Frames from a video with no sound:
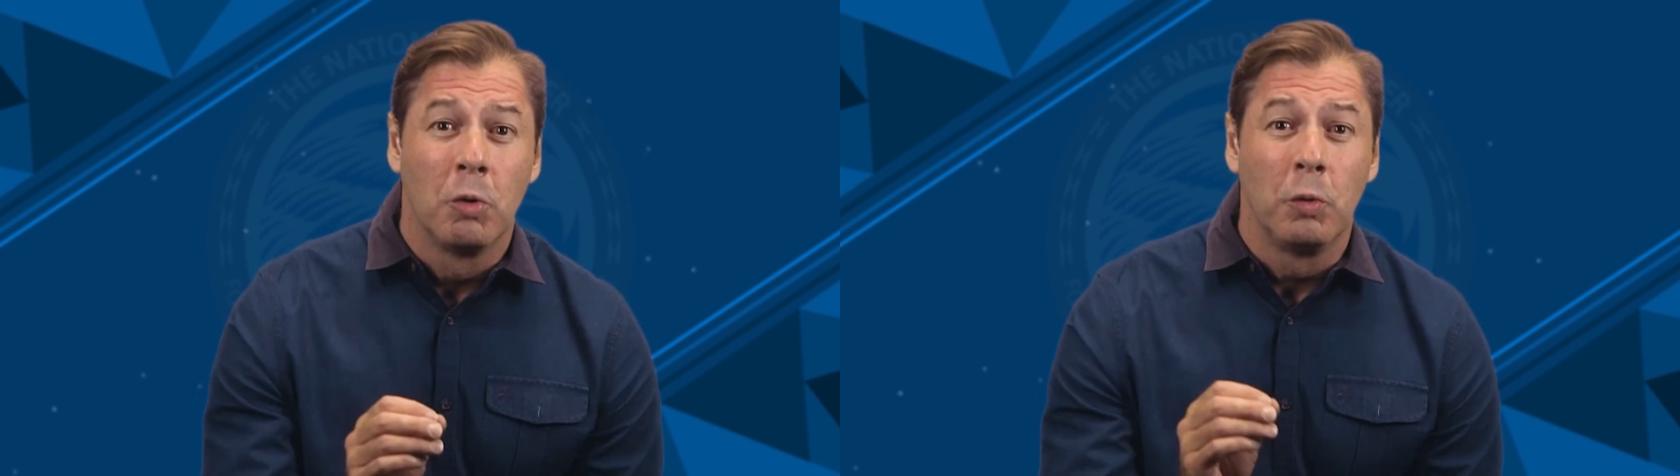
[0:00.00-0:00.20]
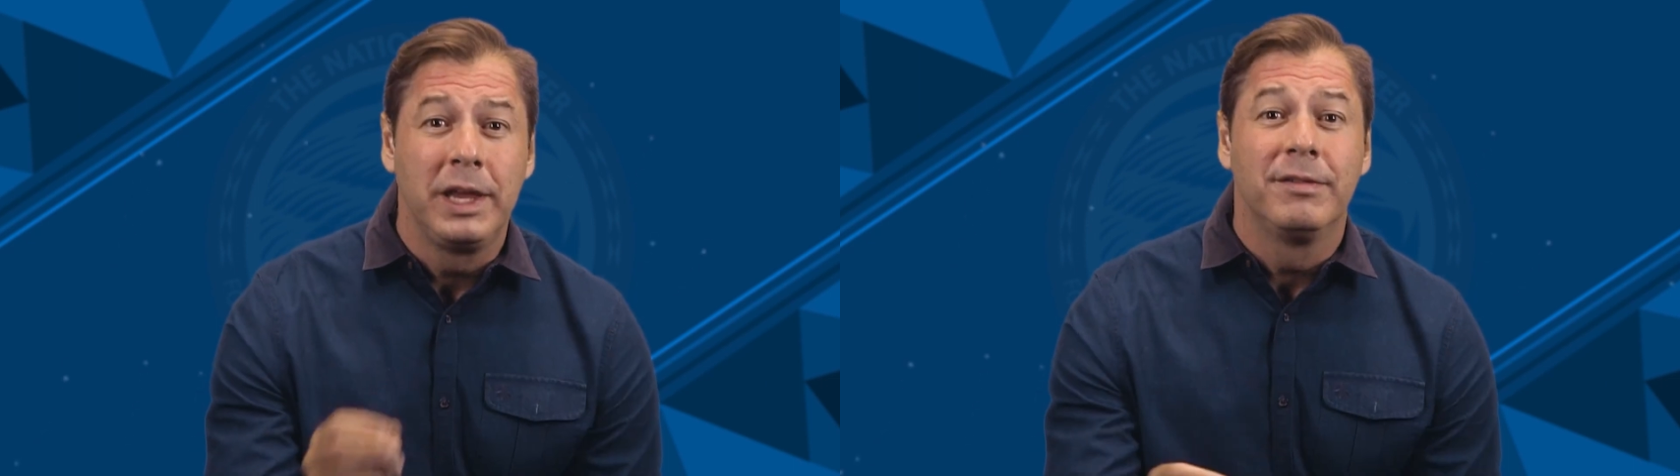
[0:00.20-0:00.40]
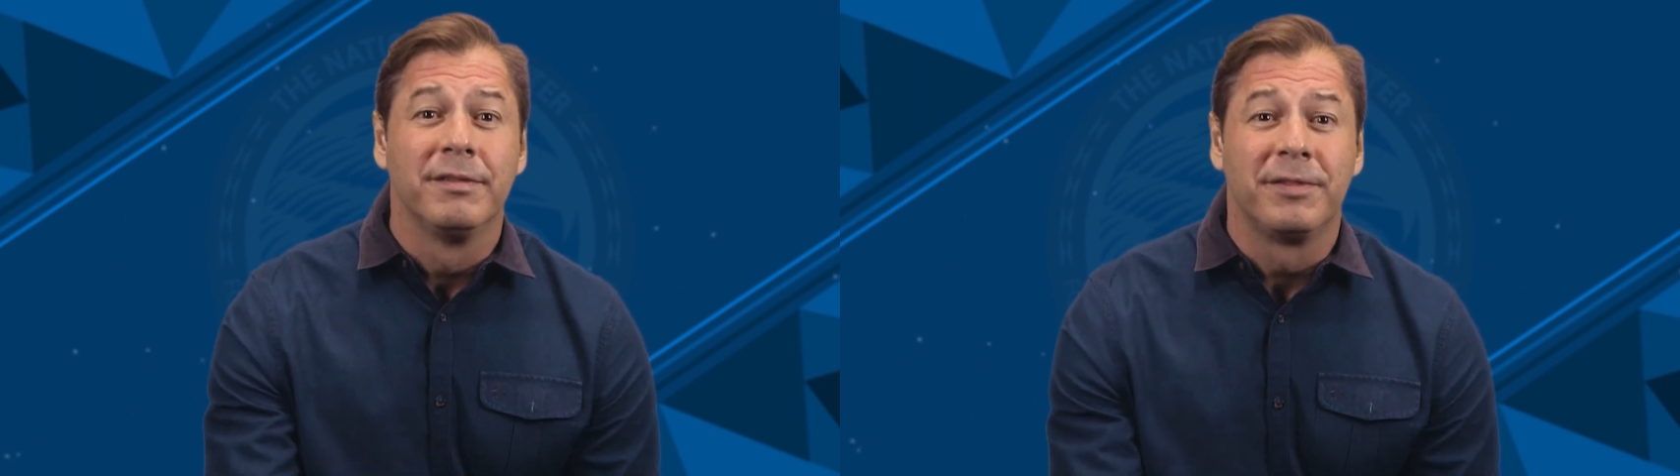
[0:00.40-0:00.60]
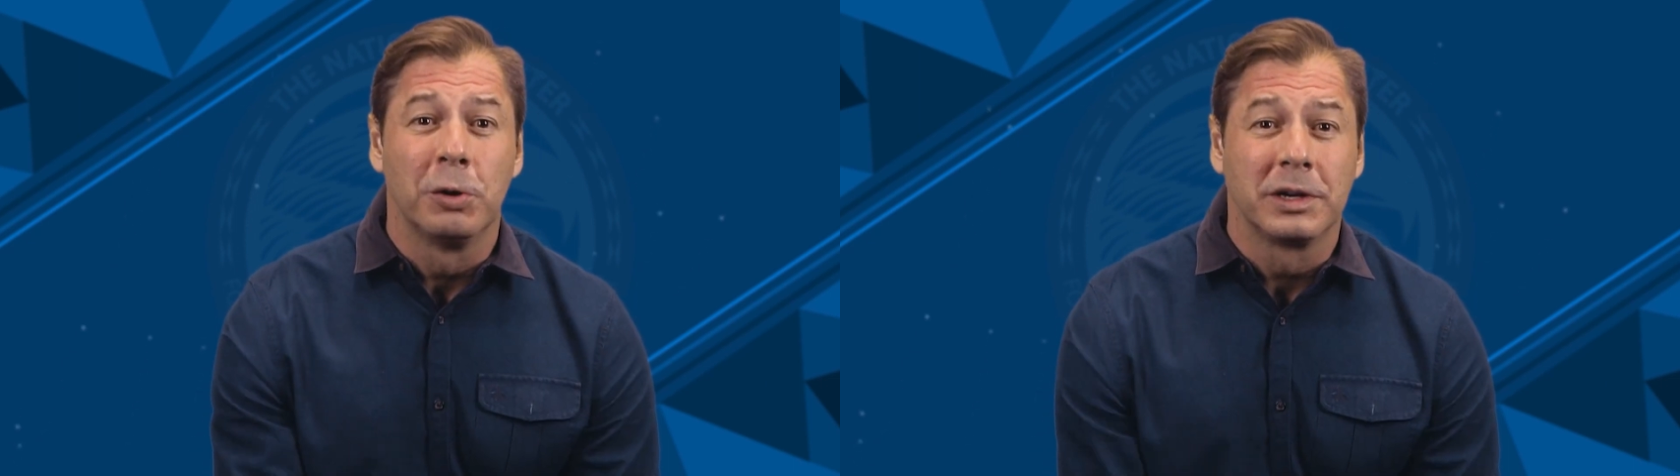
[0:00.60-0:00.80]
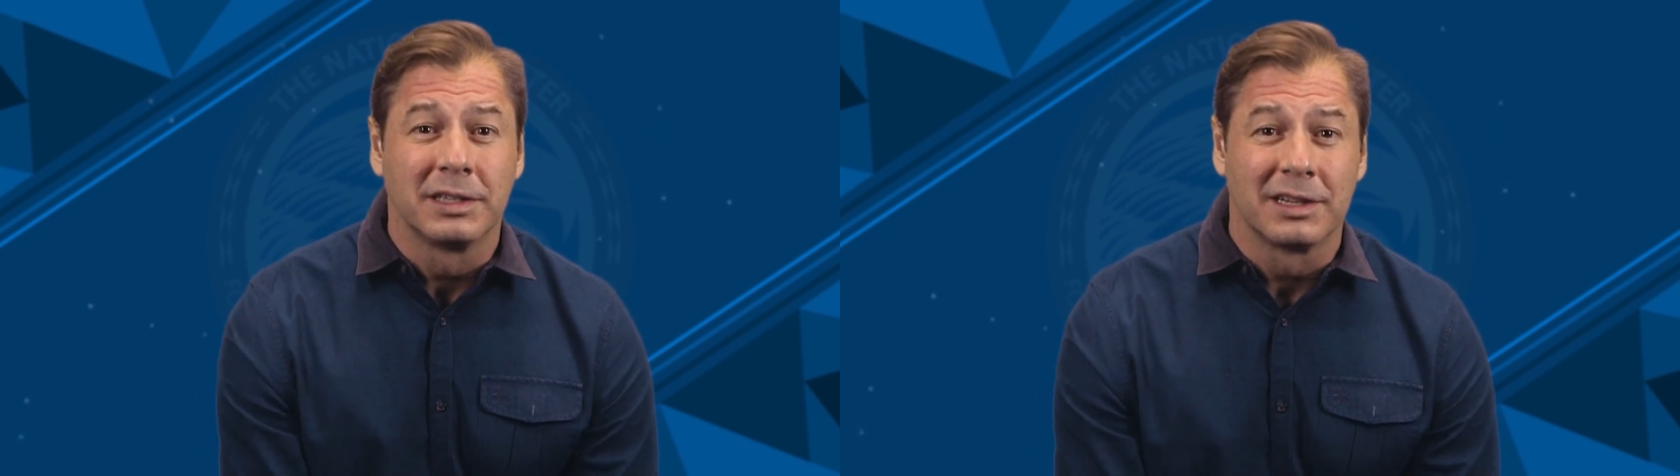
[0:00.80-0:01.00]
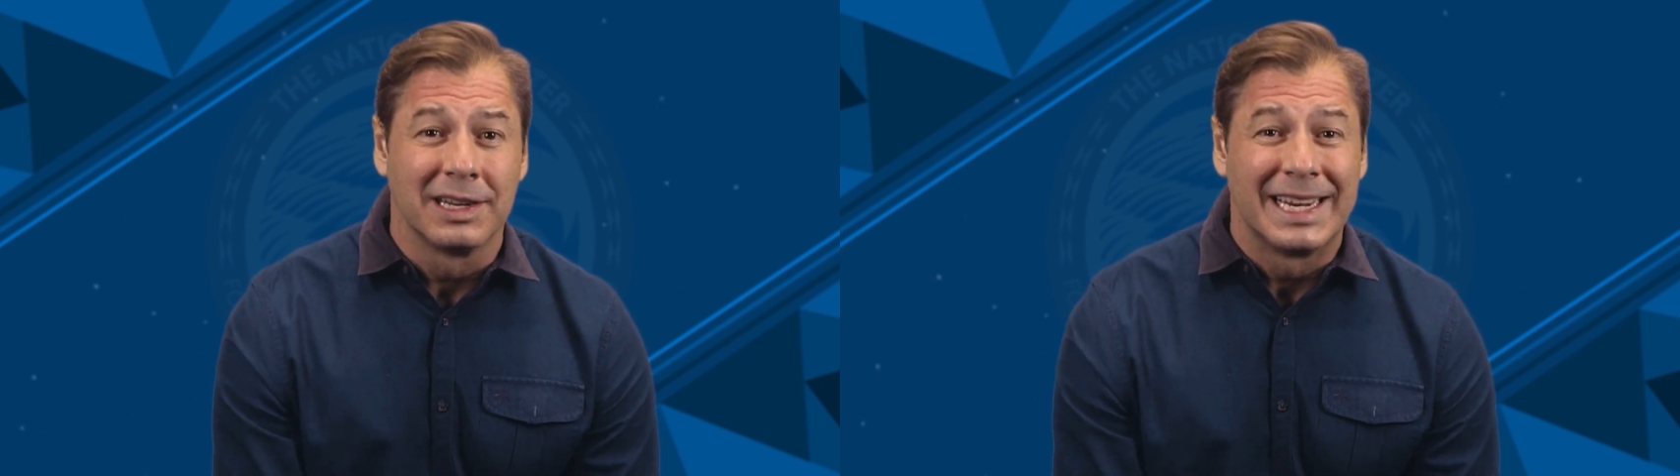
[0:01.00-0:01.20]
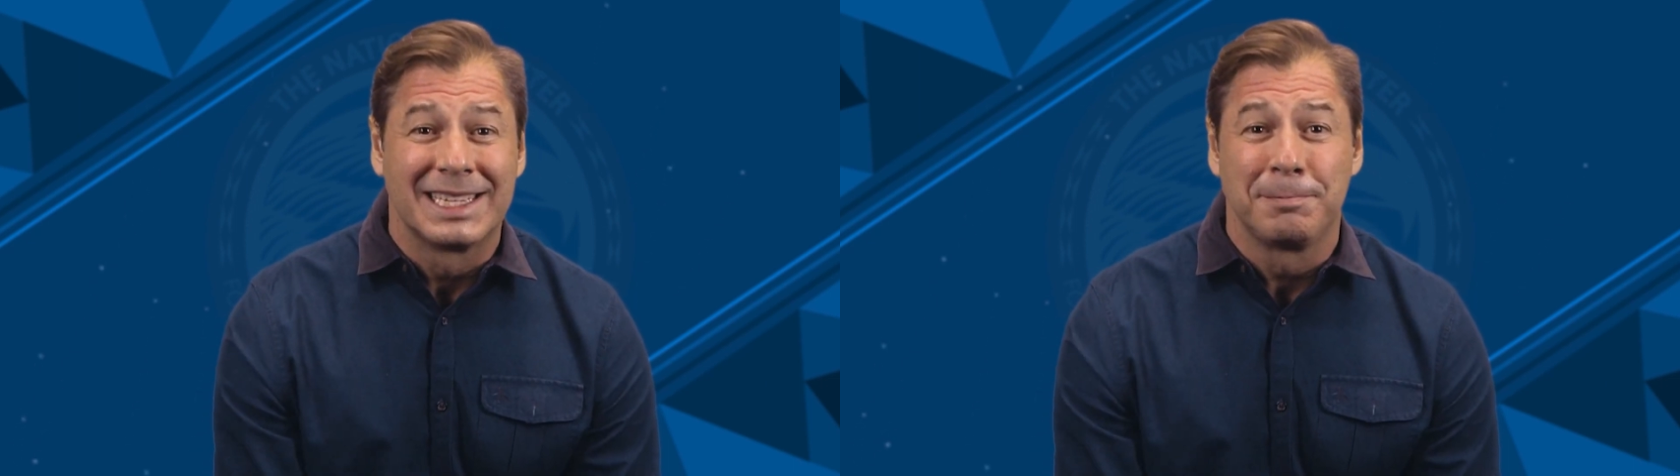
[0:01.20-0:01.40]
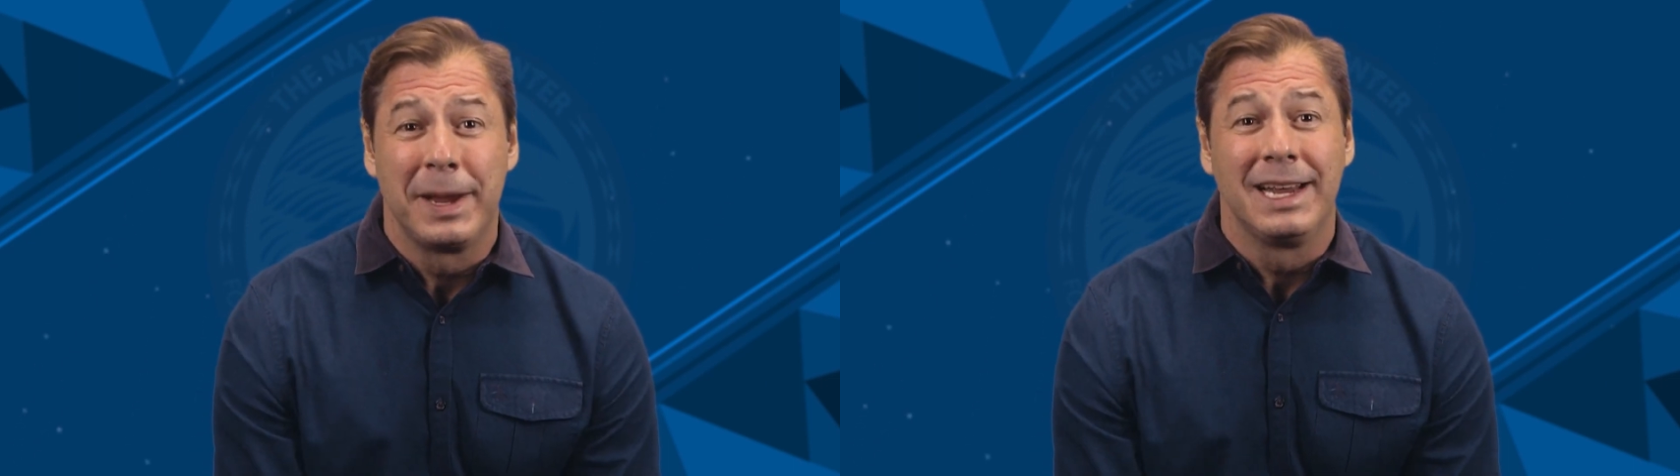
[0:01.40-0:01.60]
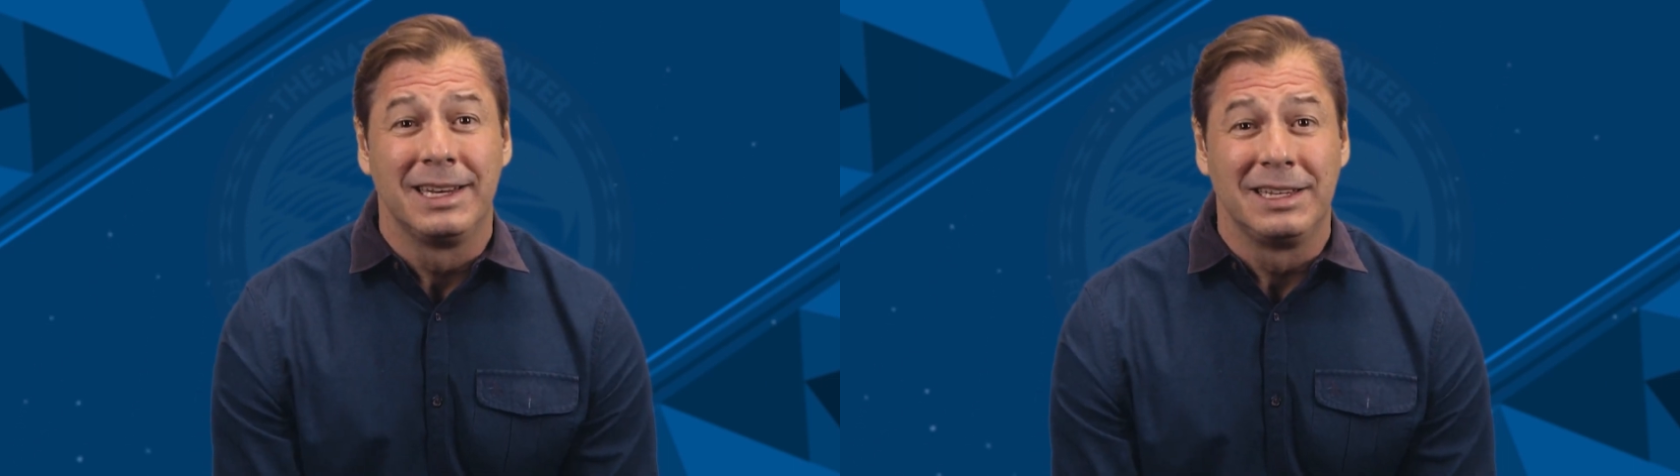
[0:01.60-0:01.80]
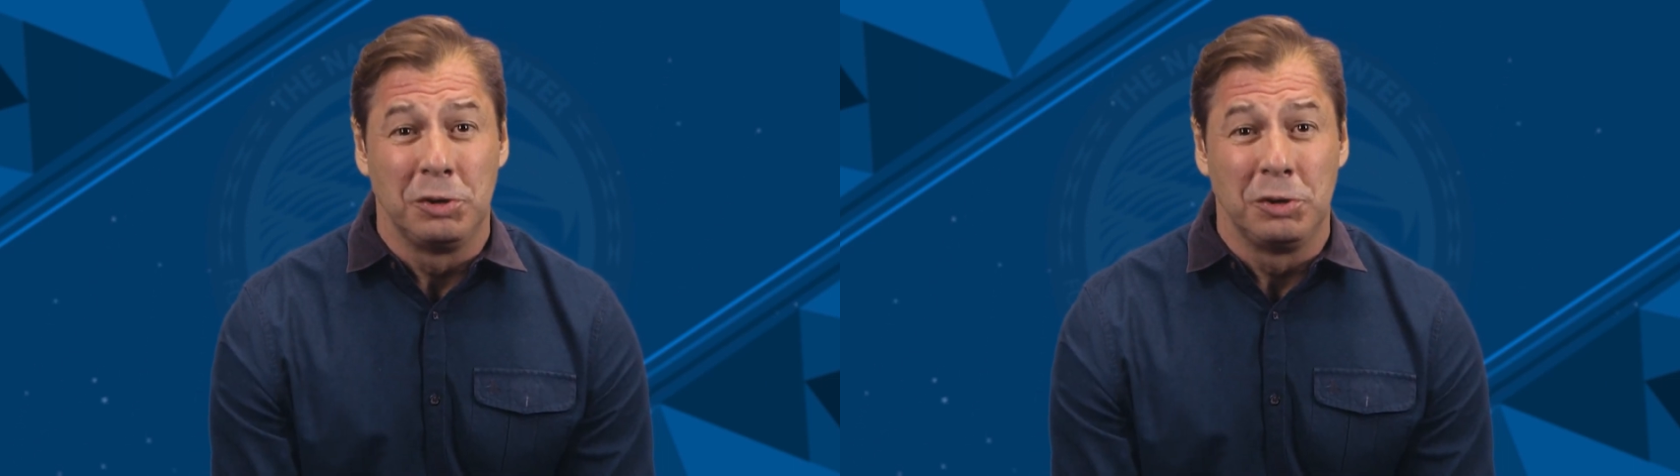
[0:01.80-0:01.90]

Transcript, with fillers: We even focused on expanding